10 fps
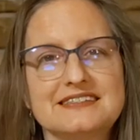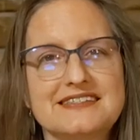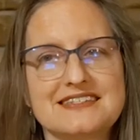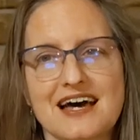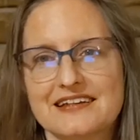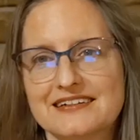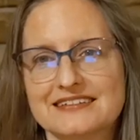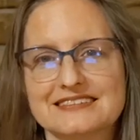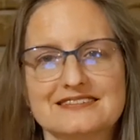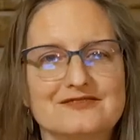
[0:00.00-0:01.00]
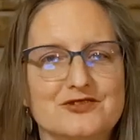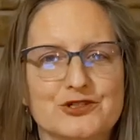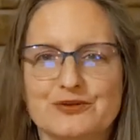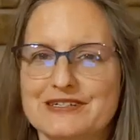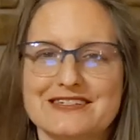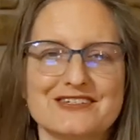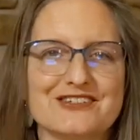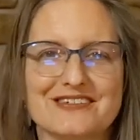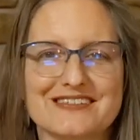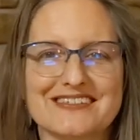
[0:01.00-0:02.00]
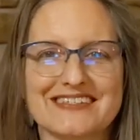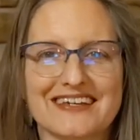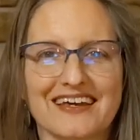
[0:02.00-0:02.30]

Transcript: studying, doing dishes.